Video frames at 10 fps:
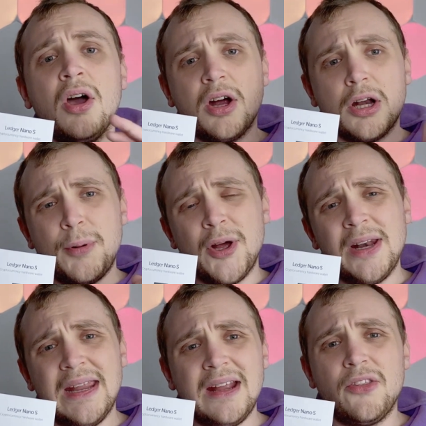I'm going to put a
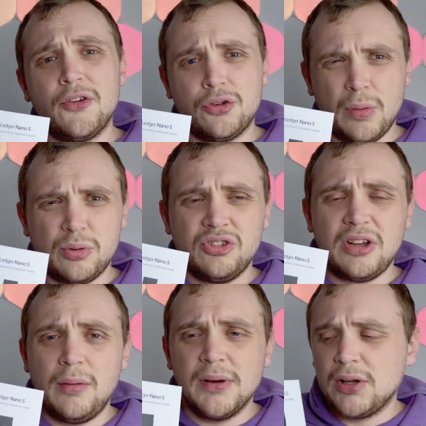link in the description
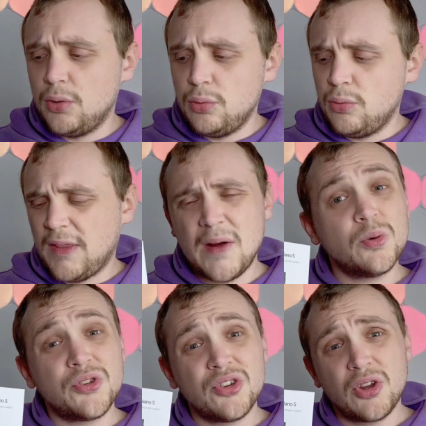down below. They
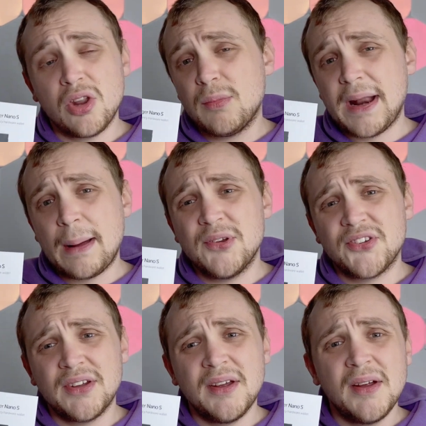also sell them on
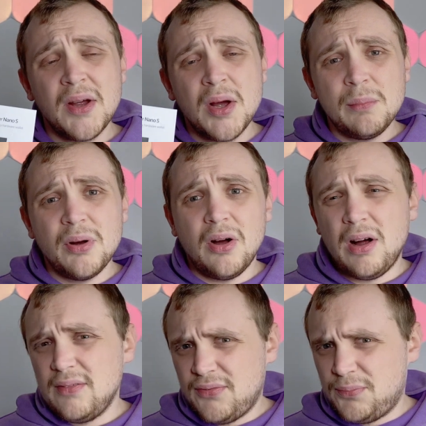Amazon, but
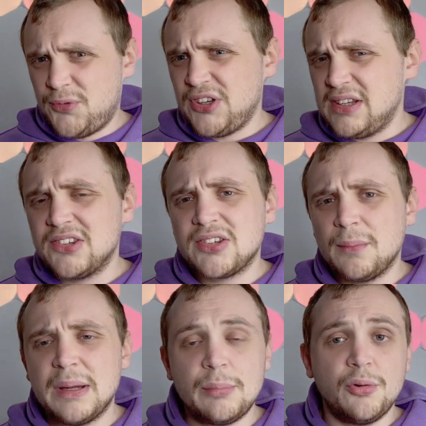I've seen
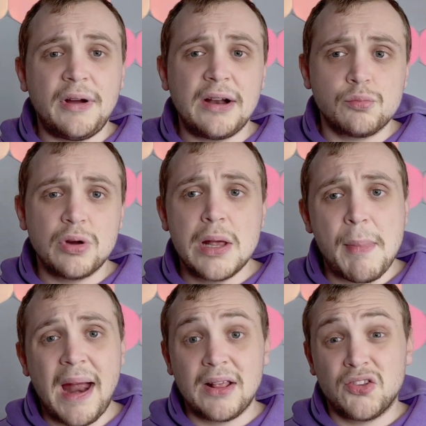some people who had really
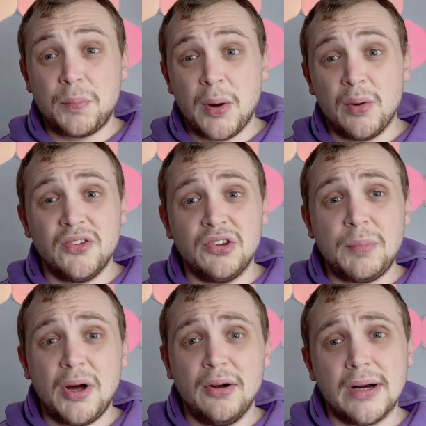bad experiences
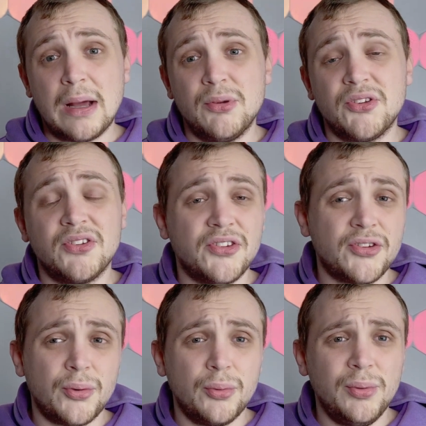buying on Amazon,
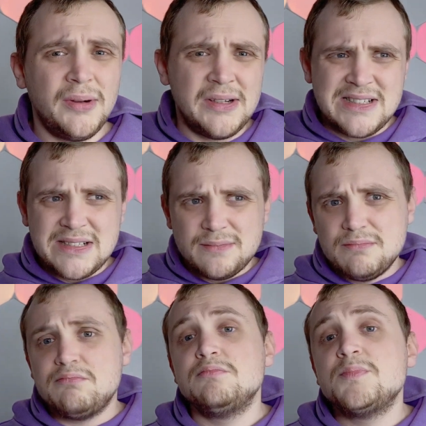so
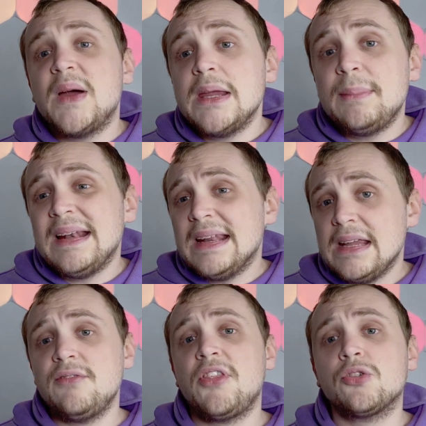maybe
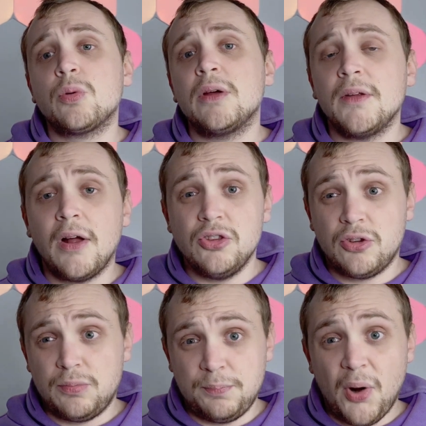leave this one and
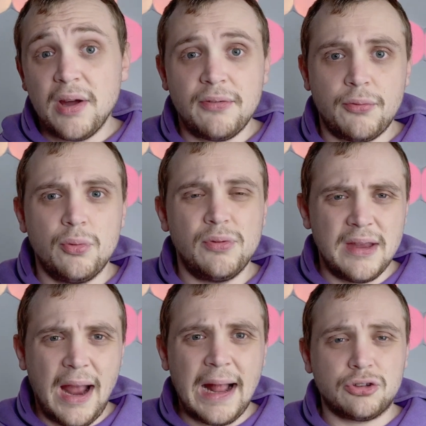buy through
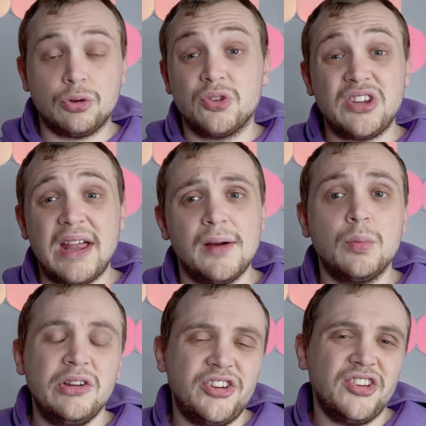the actual seller,
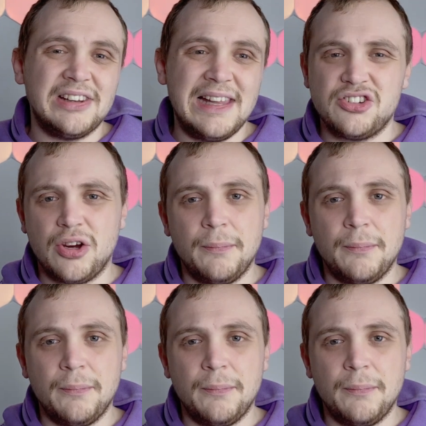which is Ledger.